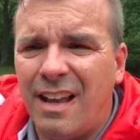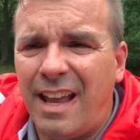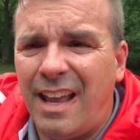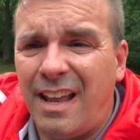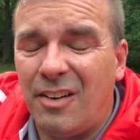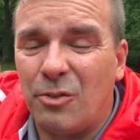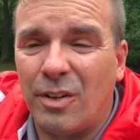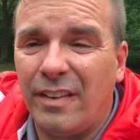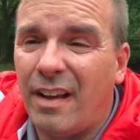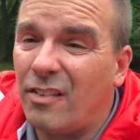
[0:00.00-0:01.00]
and
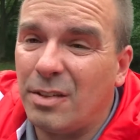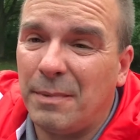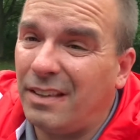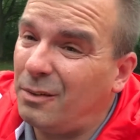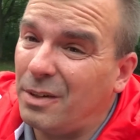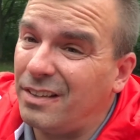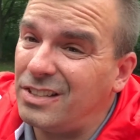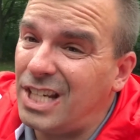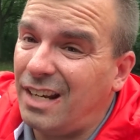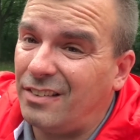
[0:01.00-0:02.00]
really ultimately where the
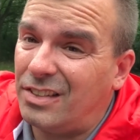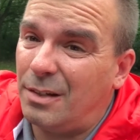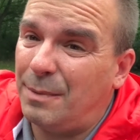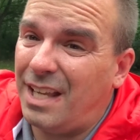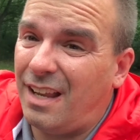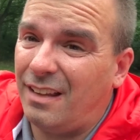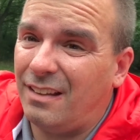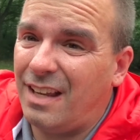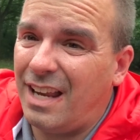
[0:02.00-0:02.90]
channel is going to be headed.